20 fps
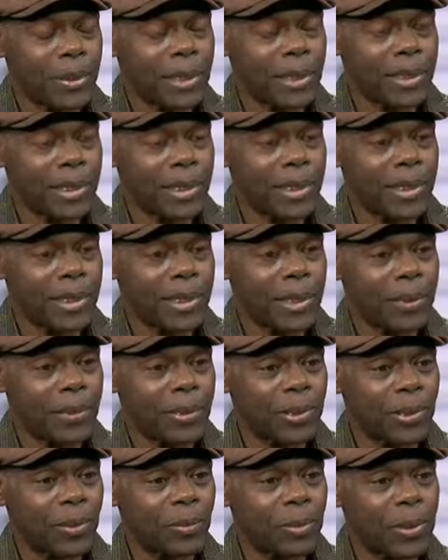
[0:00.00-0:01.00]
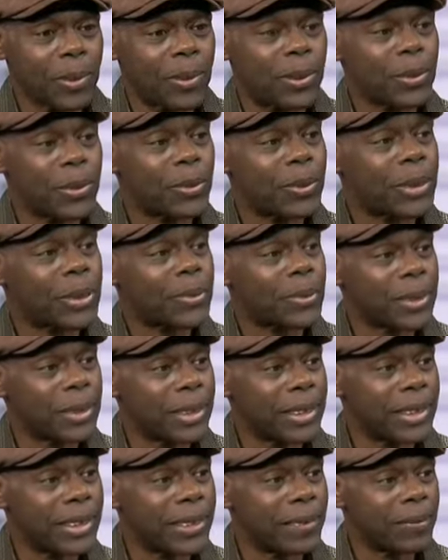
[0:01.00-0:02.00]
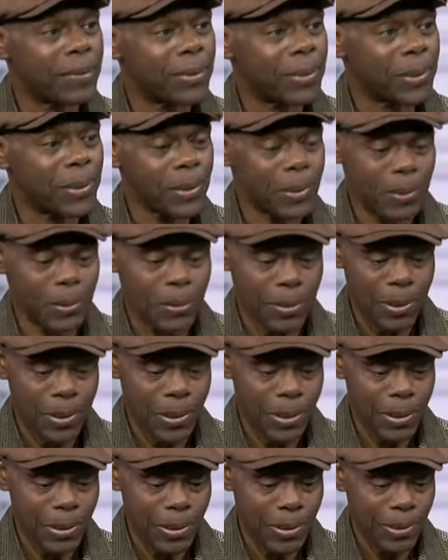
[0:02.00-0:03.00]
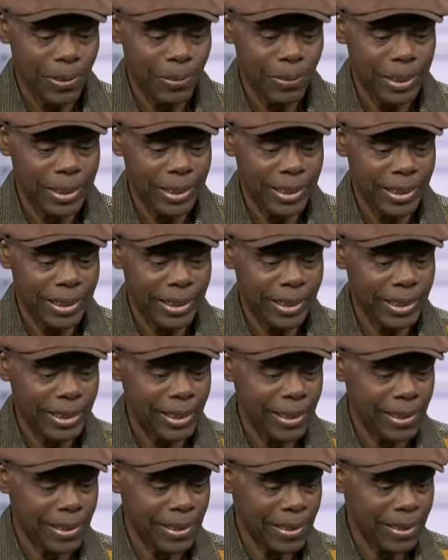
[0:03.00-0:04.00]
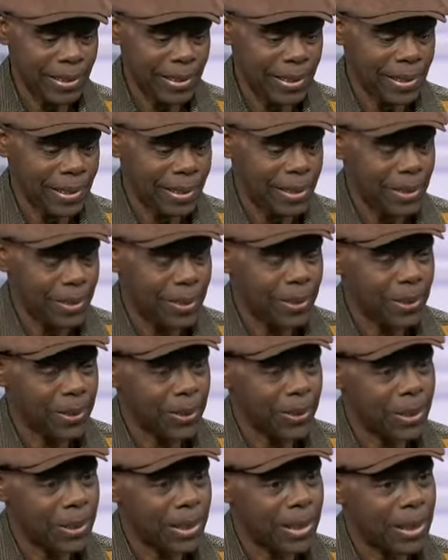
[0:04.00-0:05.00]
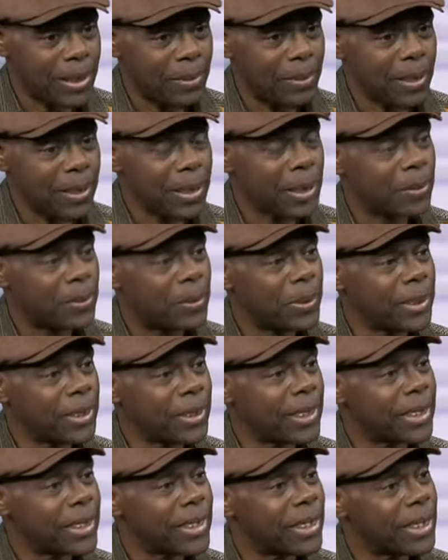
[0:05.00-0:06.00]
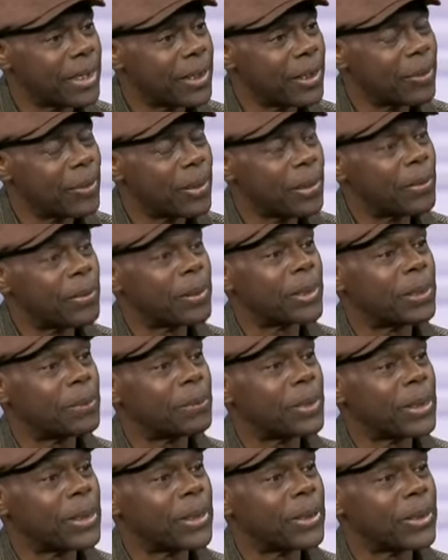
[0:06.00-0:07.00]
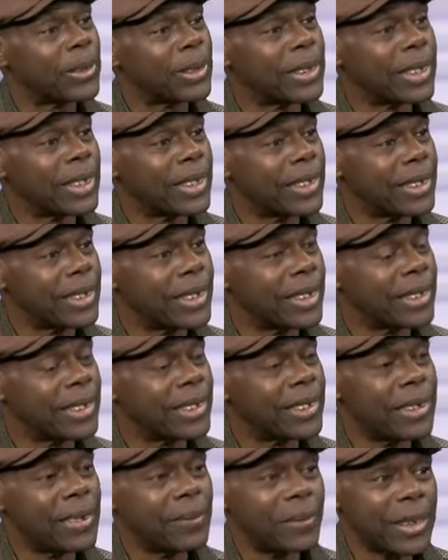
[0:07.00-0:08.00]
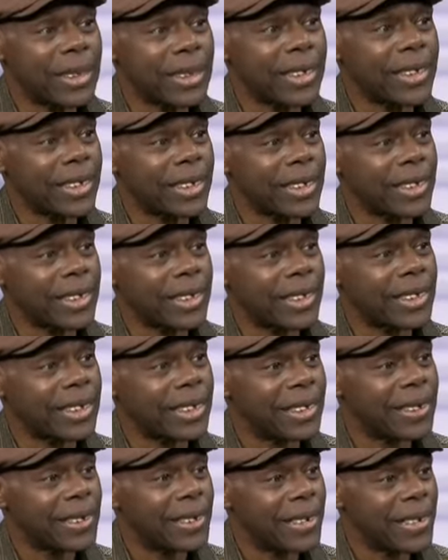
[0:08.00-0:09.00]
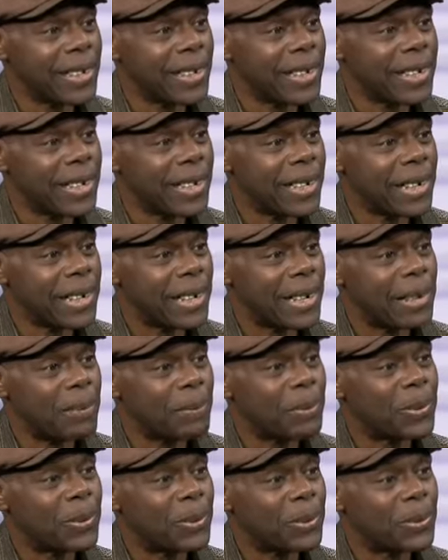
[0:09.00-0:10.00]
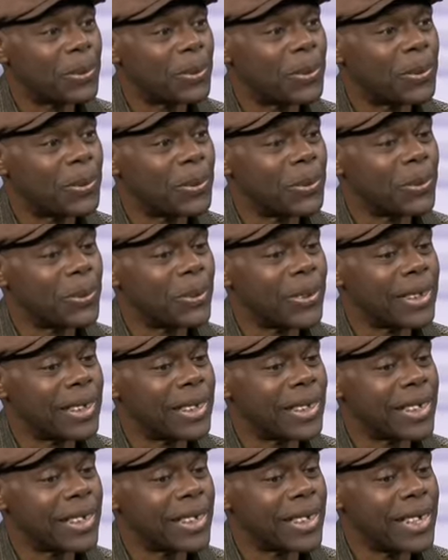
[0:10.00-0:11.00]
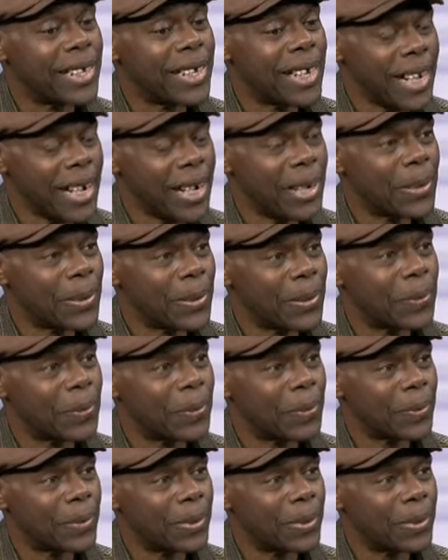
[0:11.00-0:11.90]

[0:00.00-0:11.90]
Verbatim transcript: Rwanda deserves to be congratulated for obviously you know, coming up with that kind of effort because uh, the last time I checked, uh, up to now,